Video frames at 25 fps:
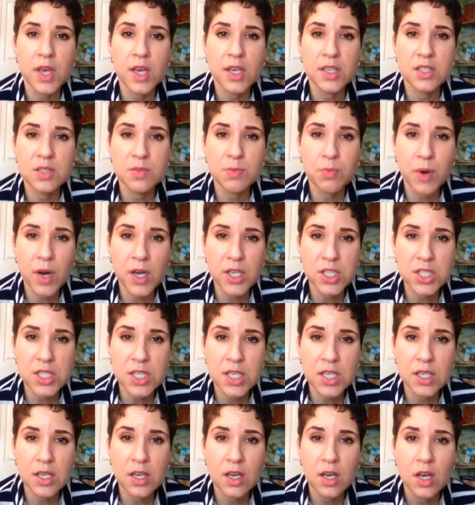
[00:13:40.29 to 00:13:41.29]

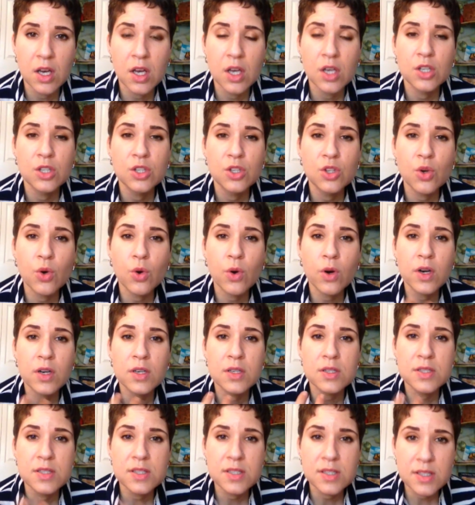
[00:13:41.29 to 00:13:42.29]
expressing
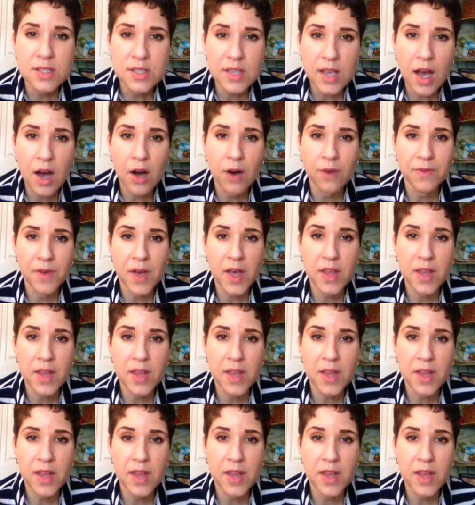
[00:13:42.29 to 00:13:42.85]
yourself.